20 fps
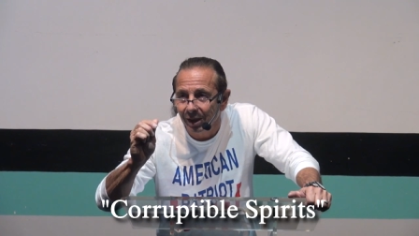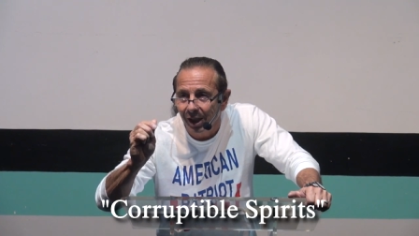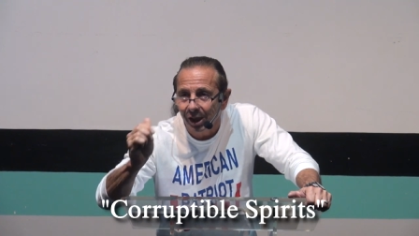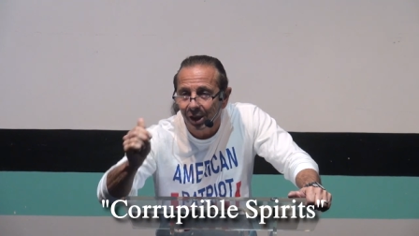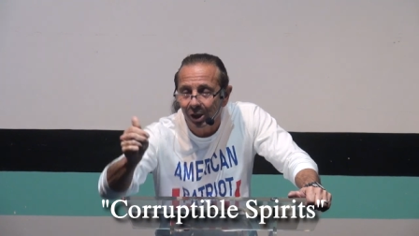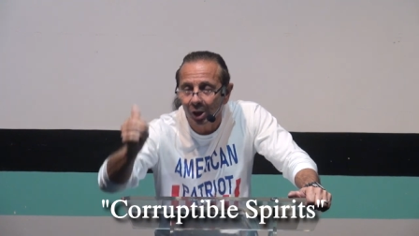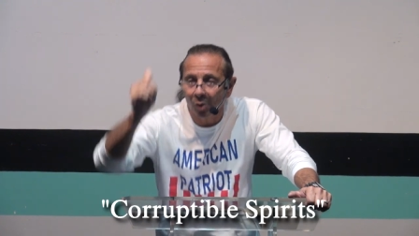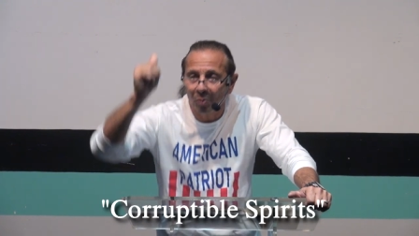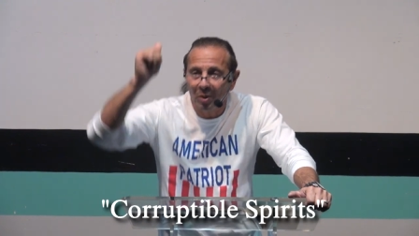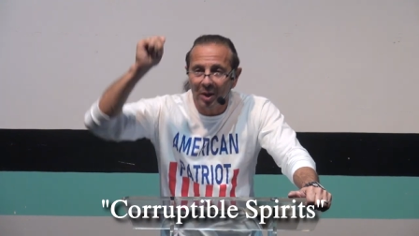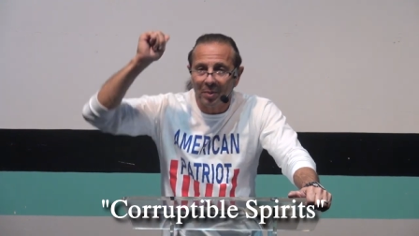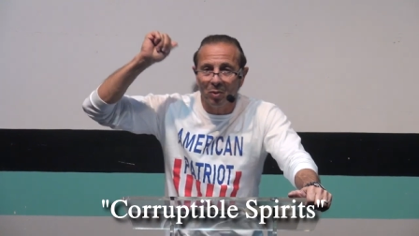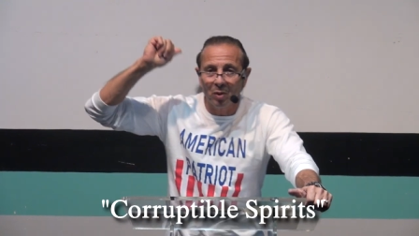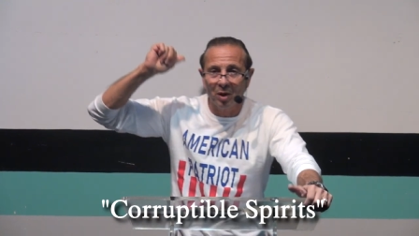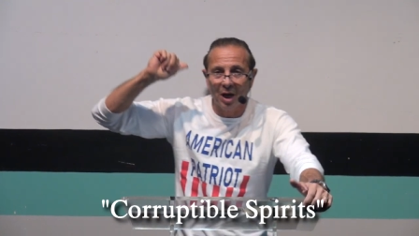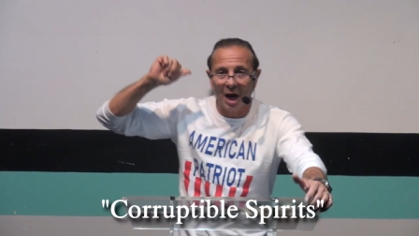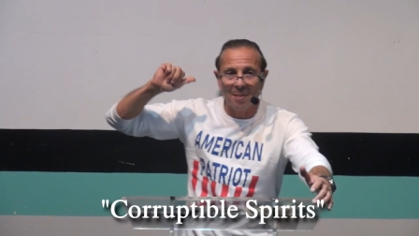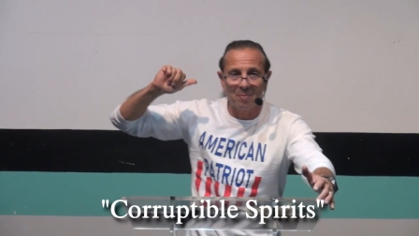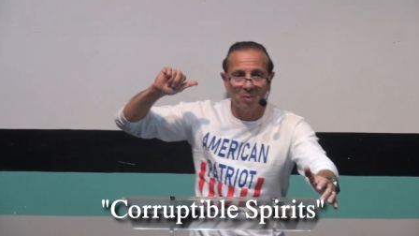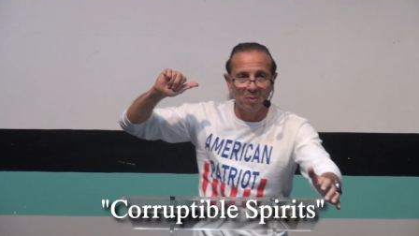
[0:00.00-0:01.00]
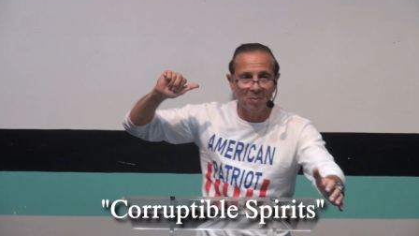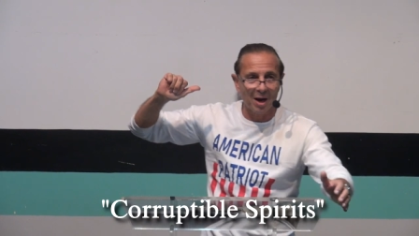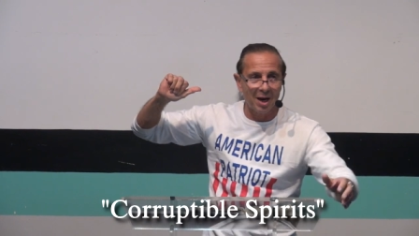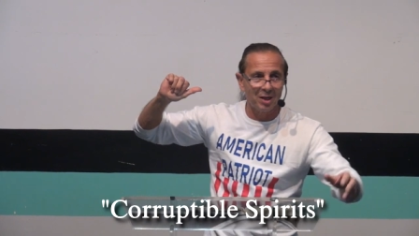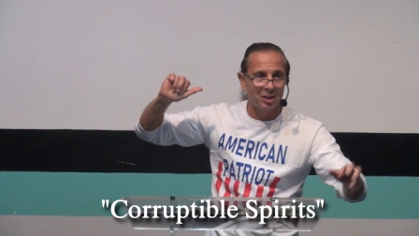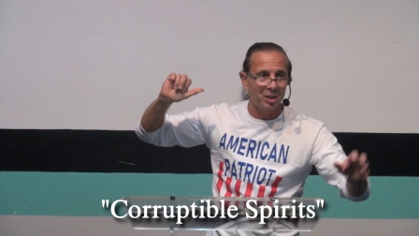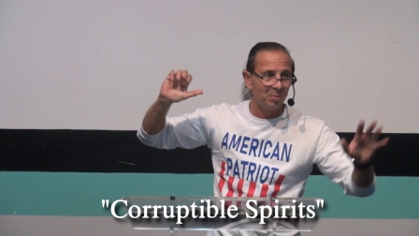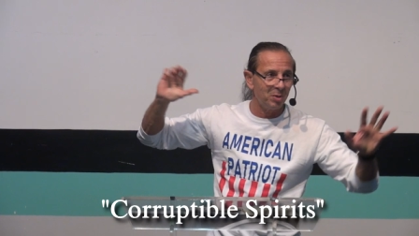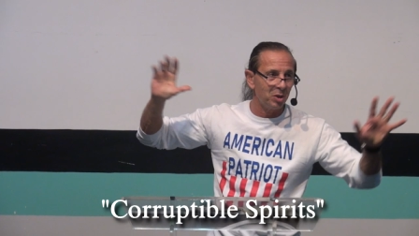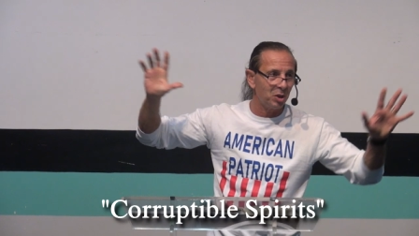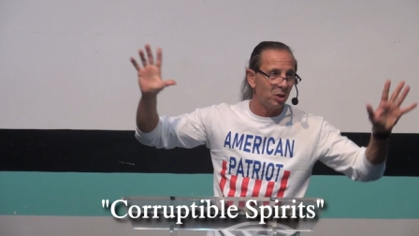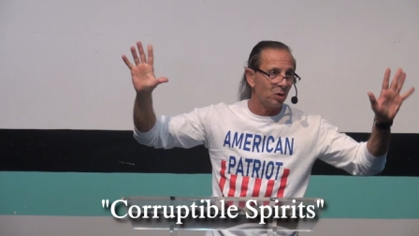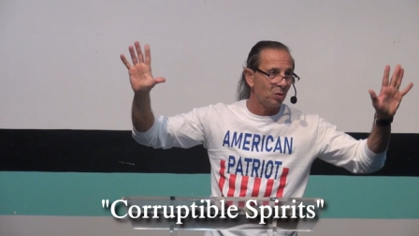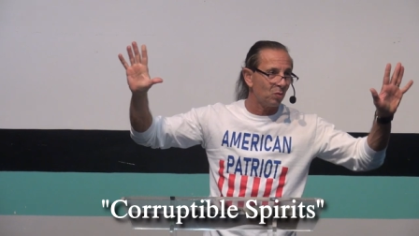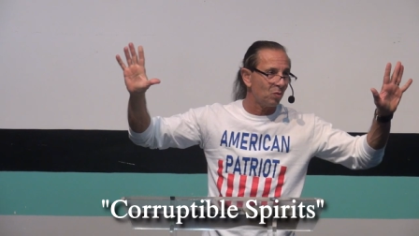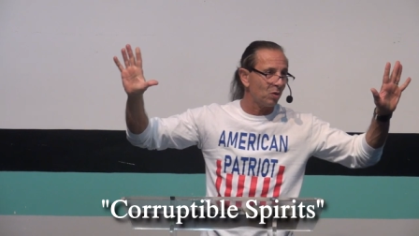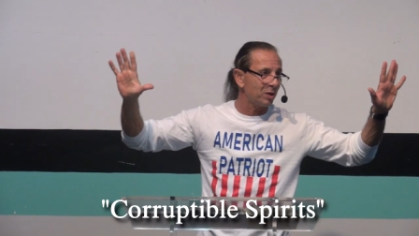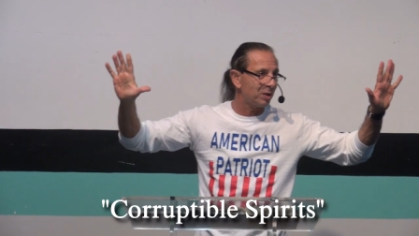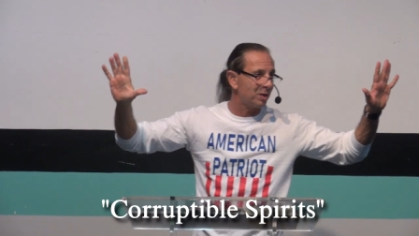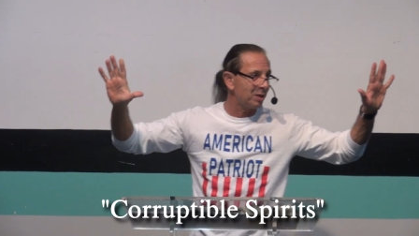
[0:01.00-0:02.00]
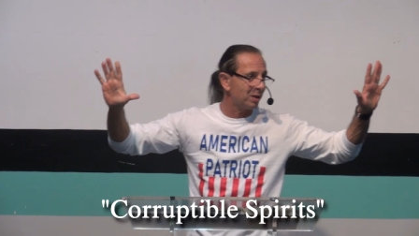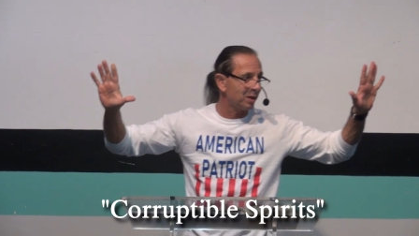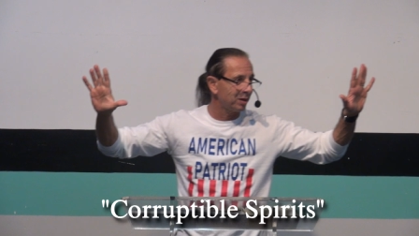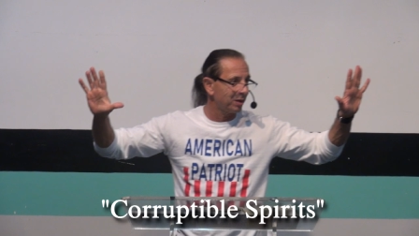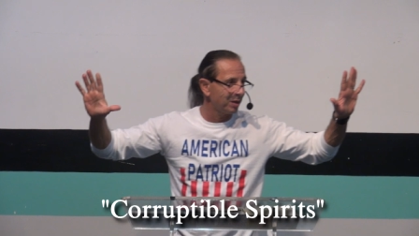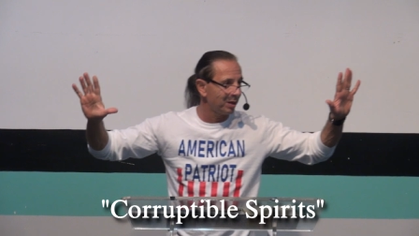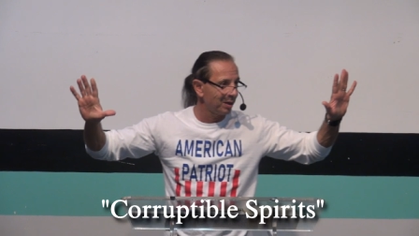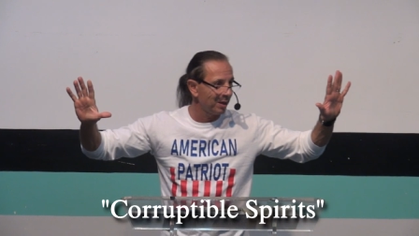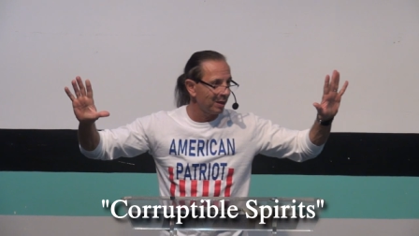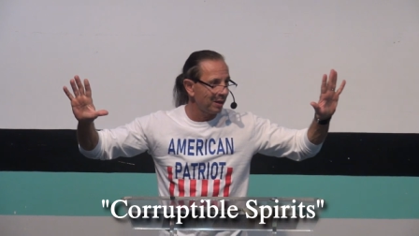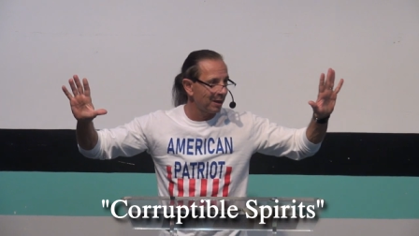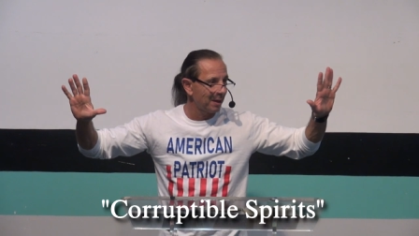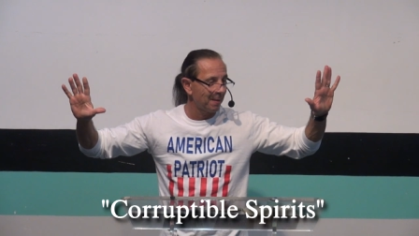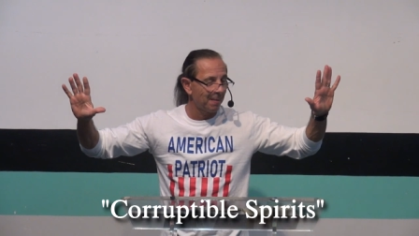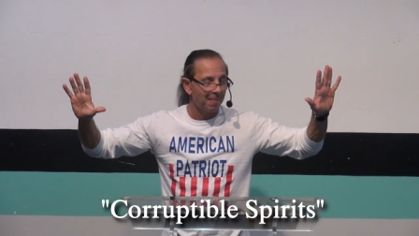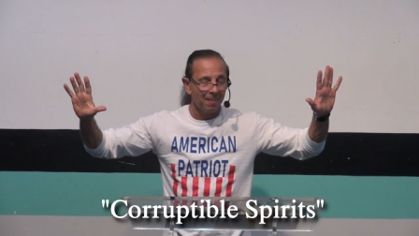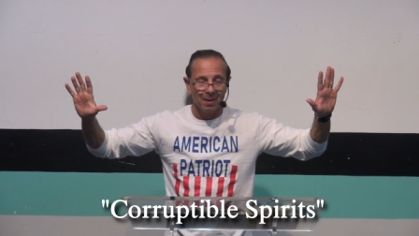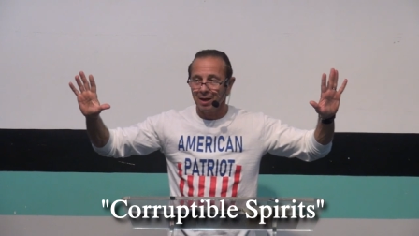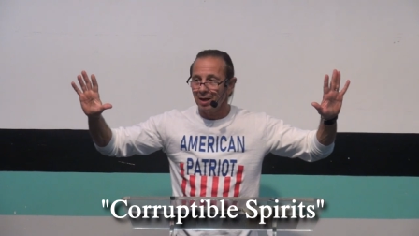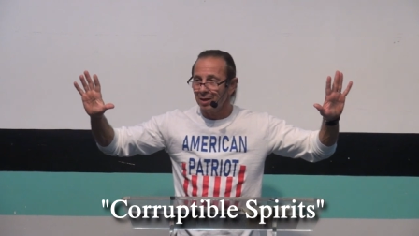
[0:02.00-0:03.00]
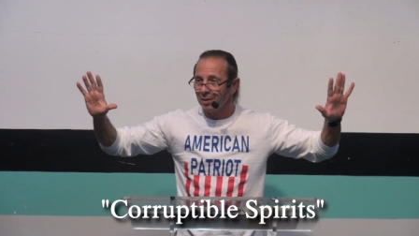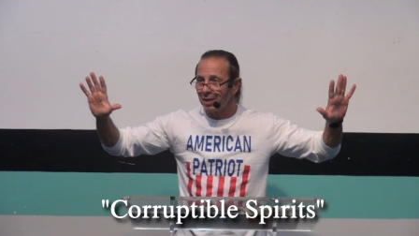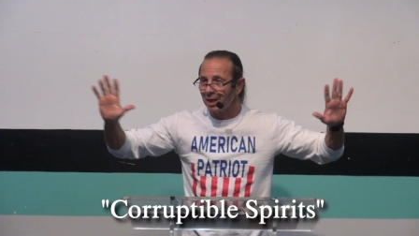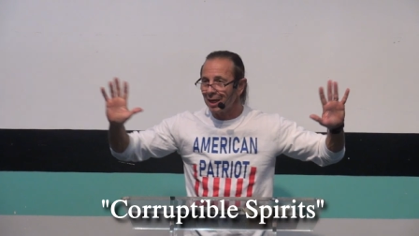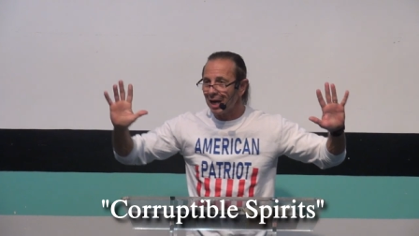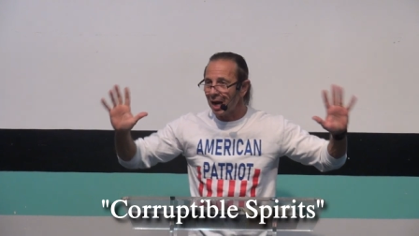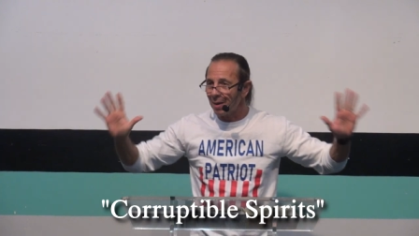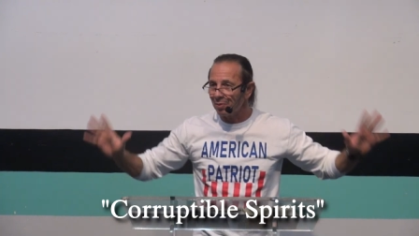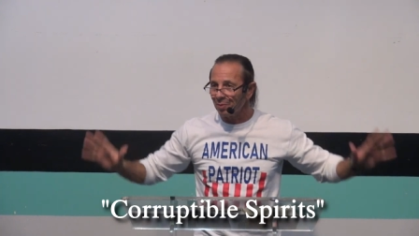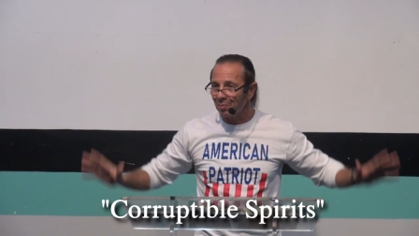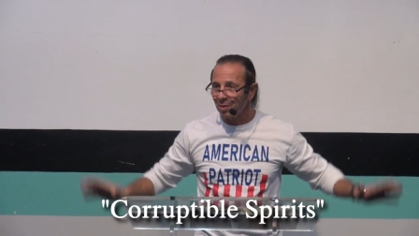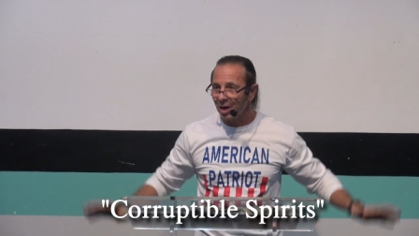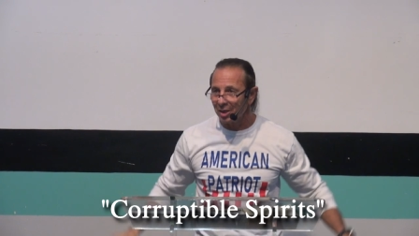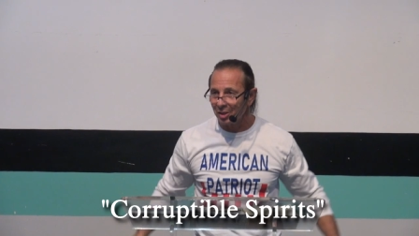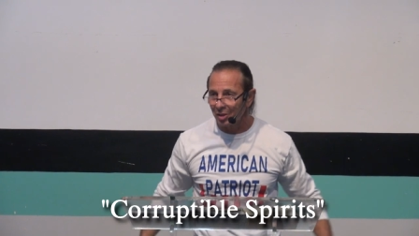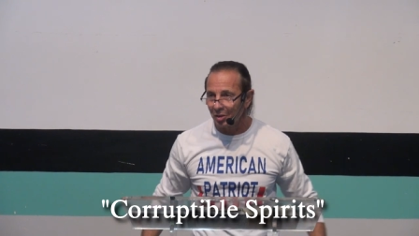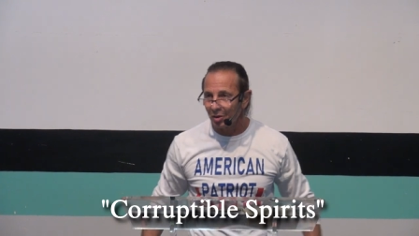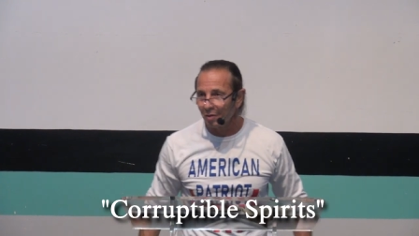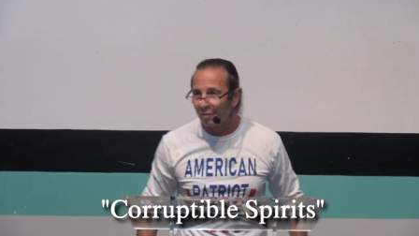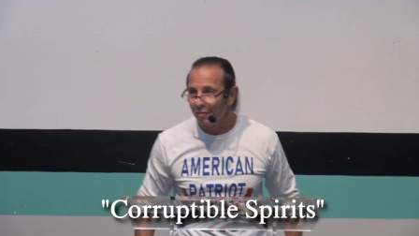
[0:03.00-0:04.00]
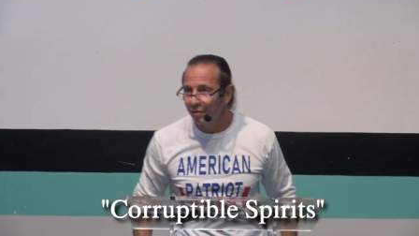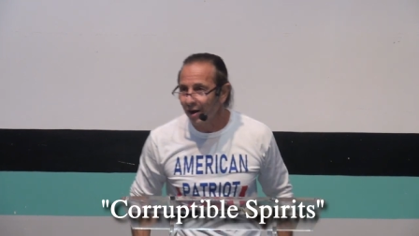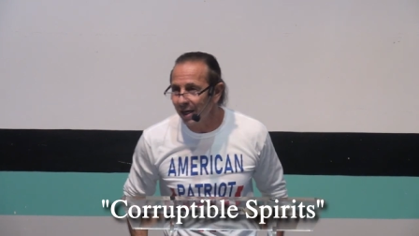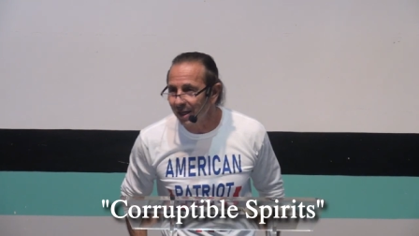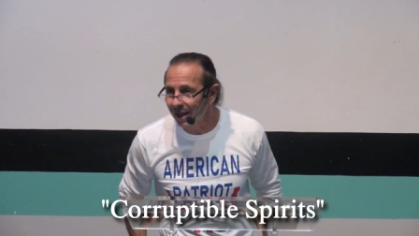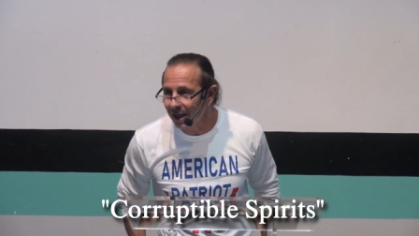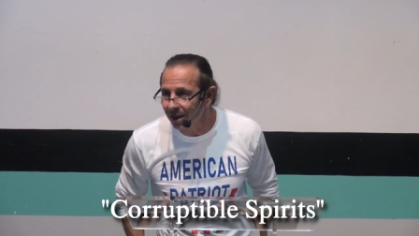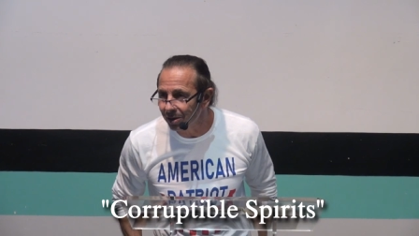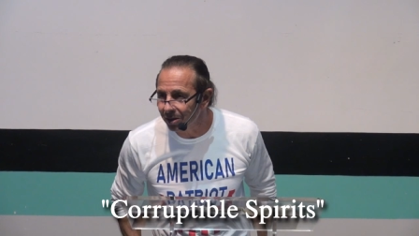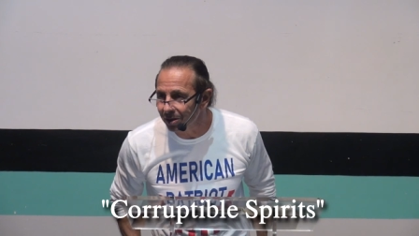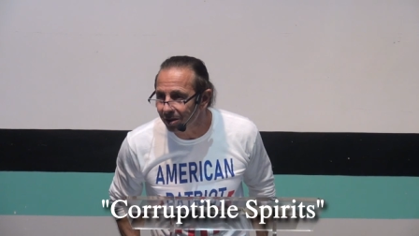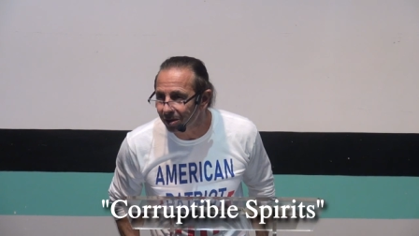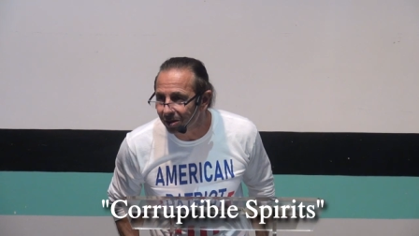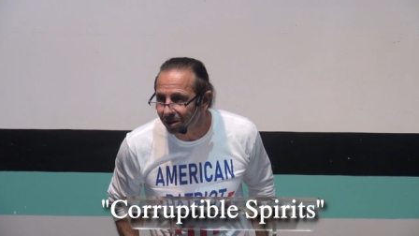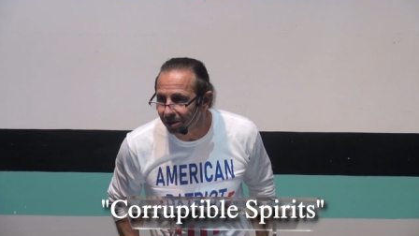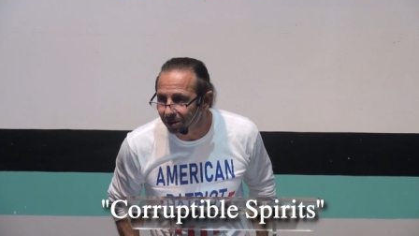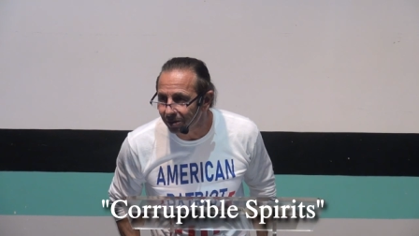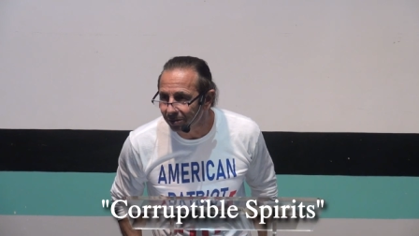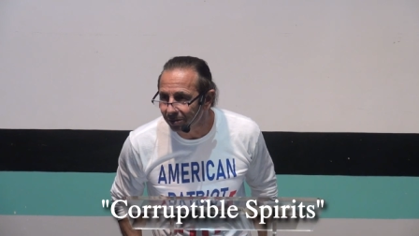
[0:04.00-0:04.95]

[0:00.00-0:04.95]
You know, people compromise. Let me share one thing they compromise in their finances.